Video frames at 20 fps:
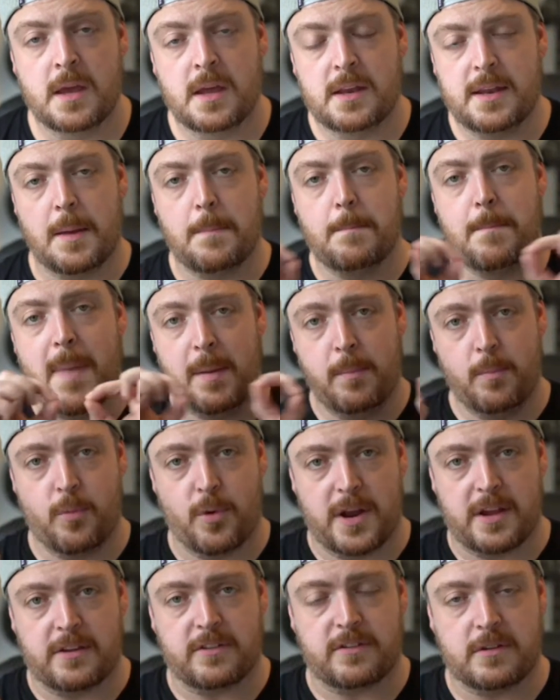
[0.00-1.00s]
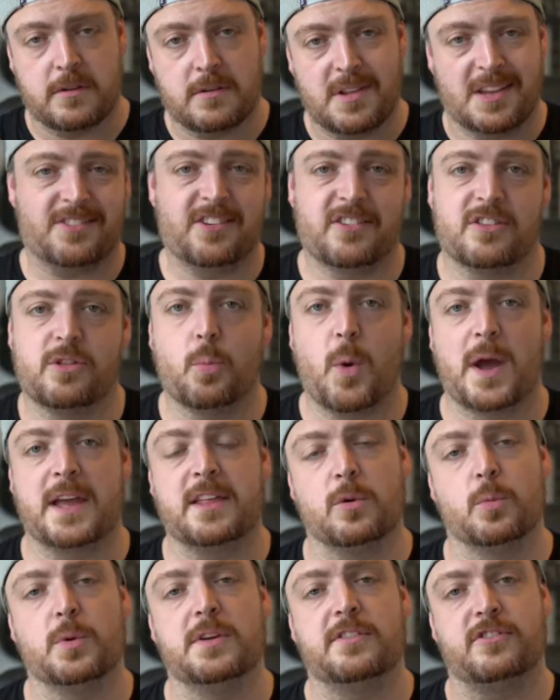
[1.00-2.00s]
Now, memories, that's just the way
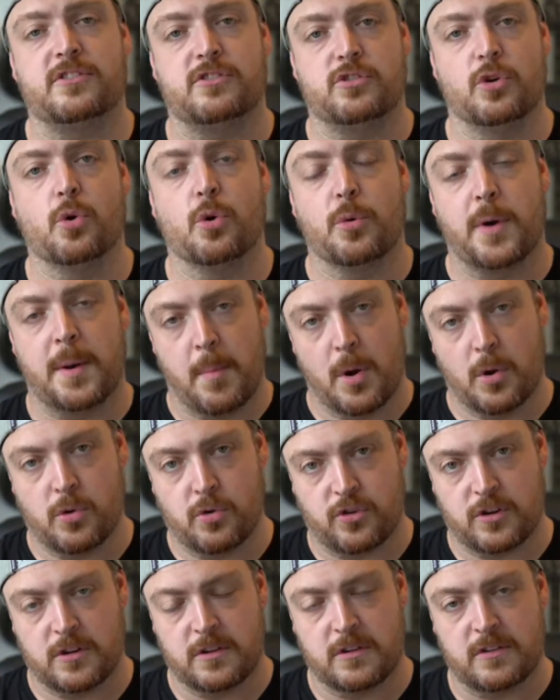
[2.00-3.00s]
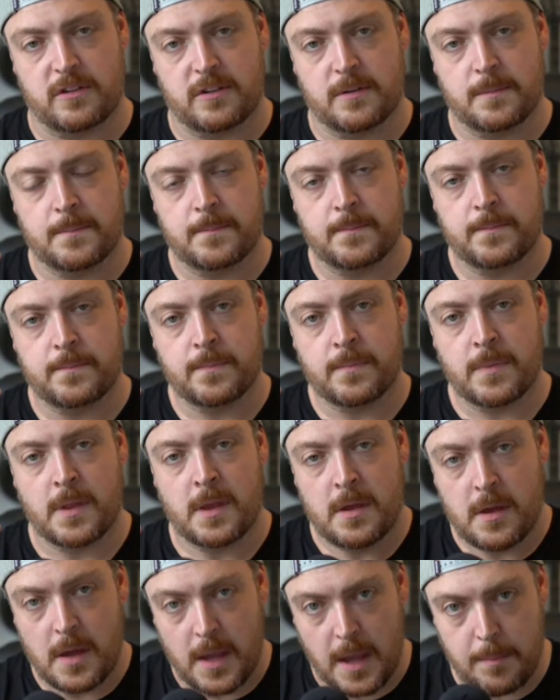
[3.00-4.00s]
that we store emotions.
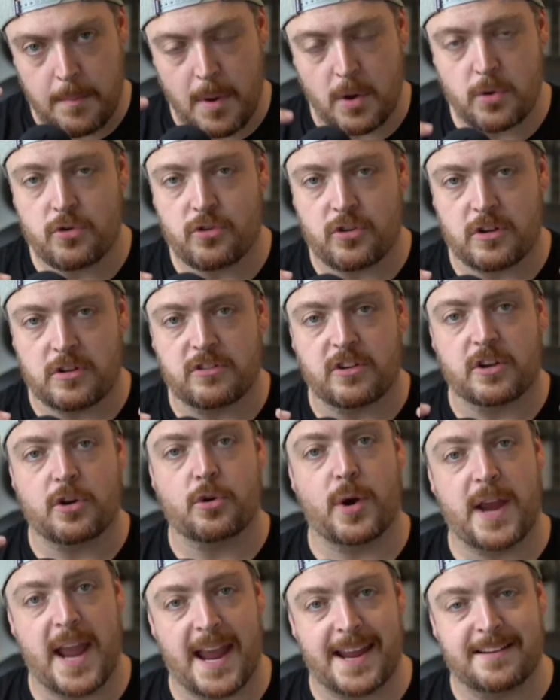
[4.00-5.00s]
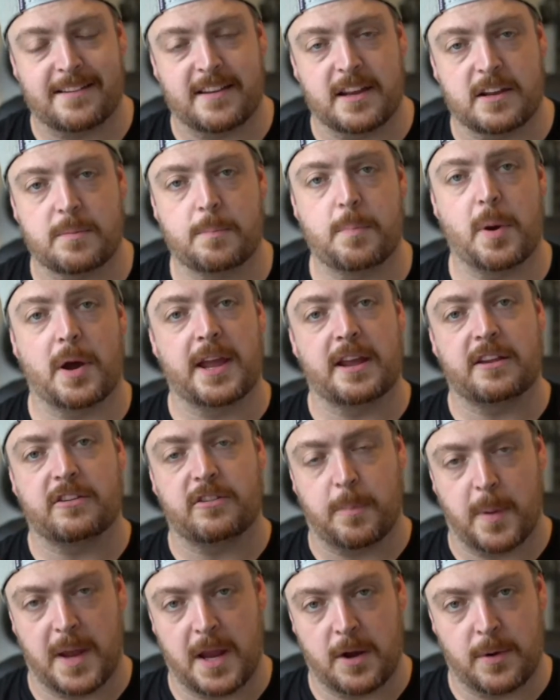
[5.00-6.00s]
Emotions are created by
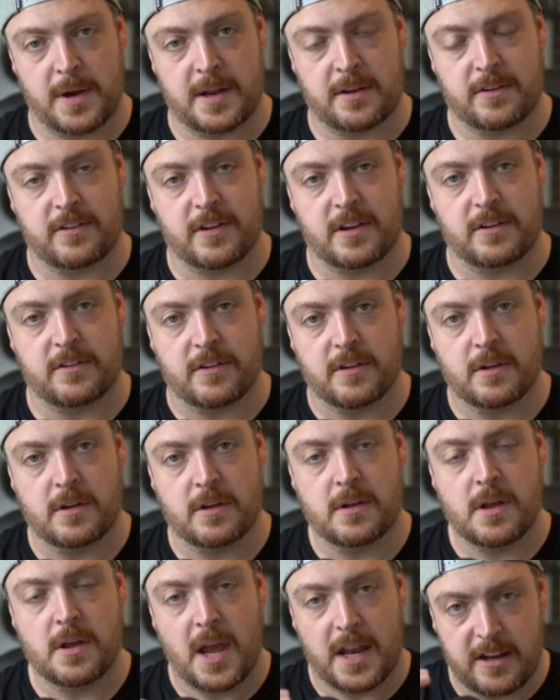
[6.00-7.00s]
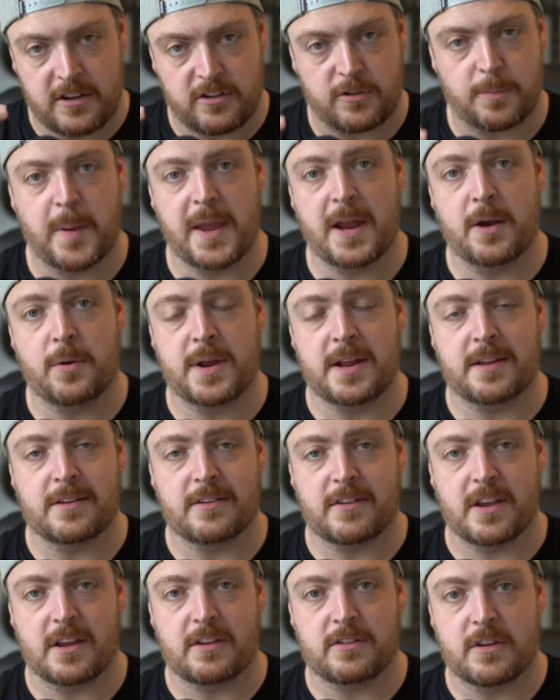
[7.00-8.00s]
experiences, and
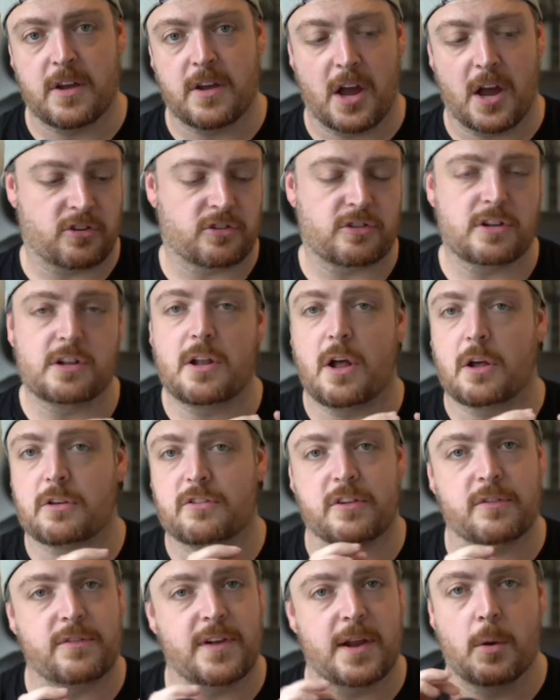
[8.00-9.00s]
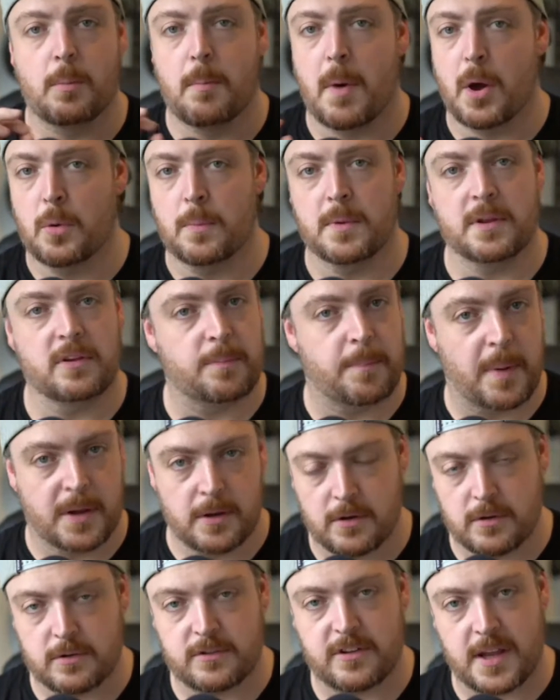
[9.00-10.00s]
experiences are just lots of little moments
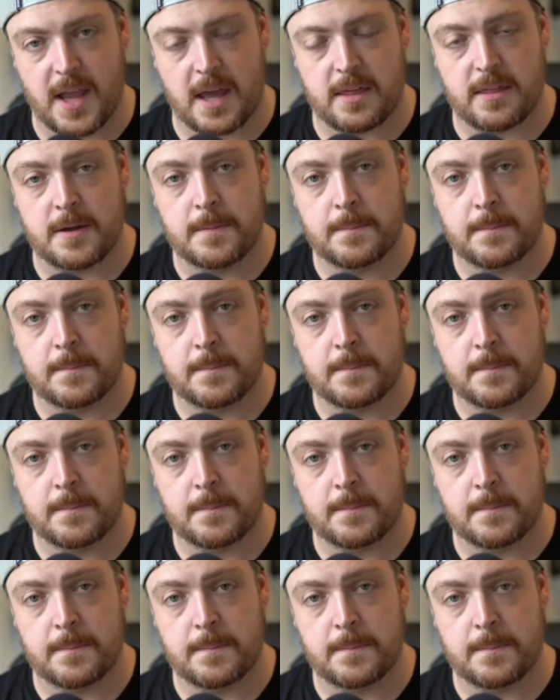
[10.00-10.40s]
bundled together.